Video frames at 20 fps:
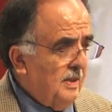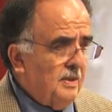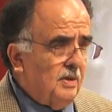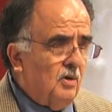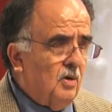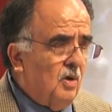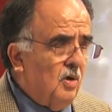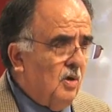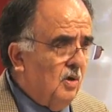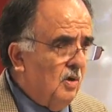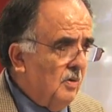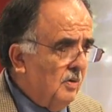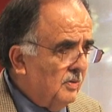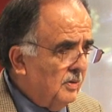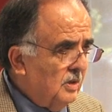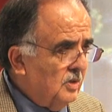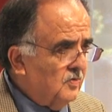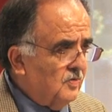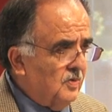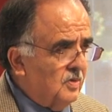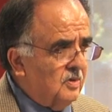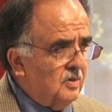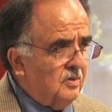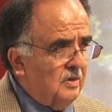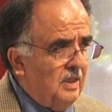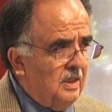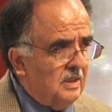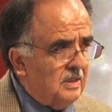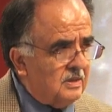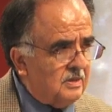No, these
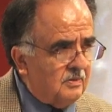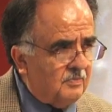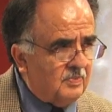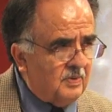photographs are